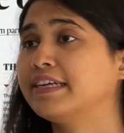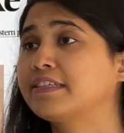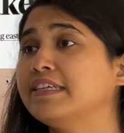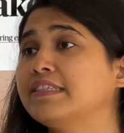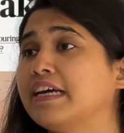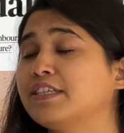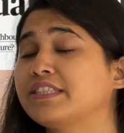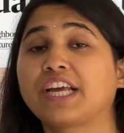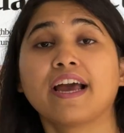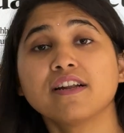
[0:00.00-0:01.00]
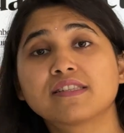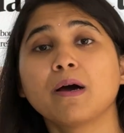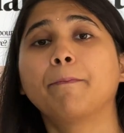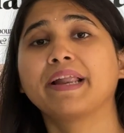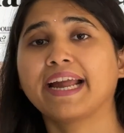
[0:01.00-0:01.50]
it shares
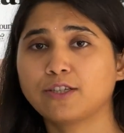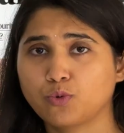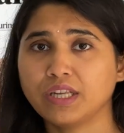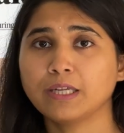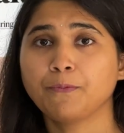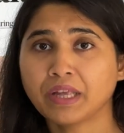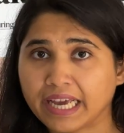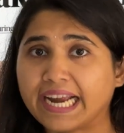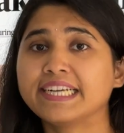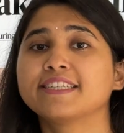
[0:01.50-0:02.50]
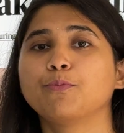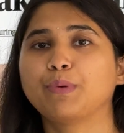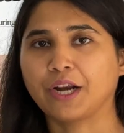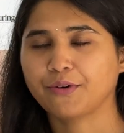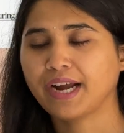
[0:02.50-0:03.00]
the plates with Indian
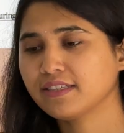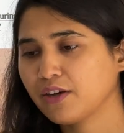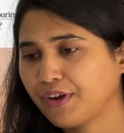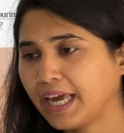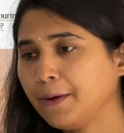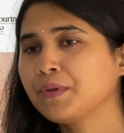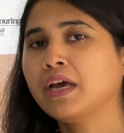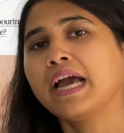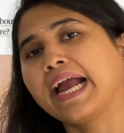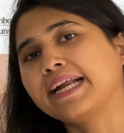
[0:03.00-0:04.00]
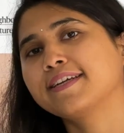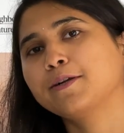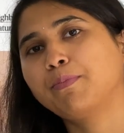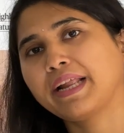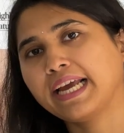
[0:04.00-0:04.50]
plate, right? The way
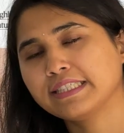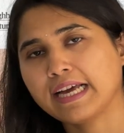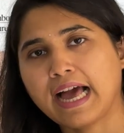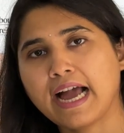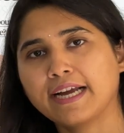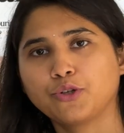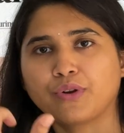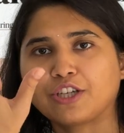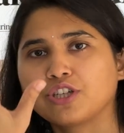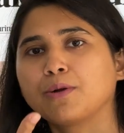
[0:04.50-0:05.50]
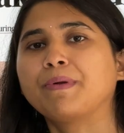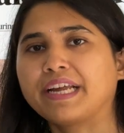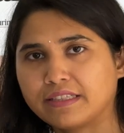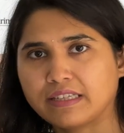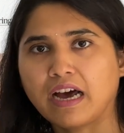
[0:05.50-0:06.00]
Indian plate and Eurasian
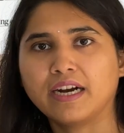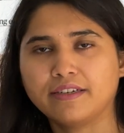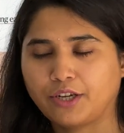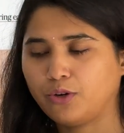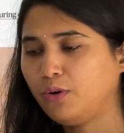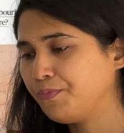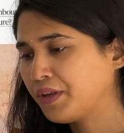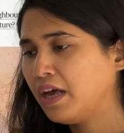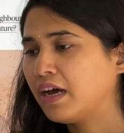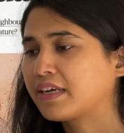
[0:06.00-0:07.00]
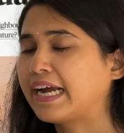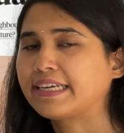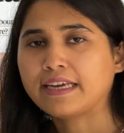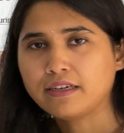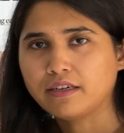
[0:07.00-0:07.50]
plates are
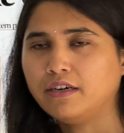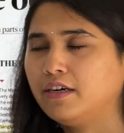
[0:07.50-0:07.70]
getting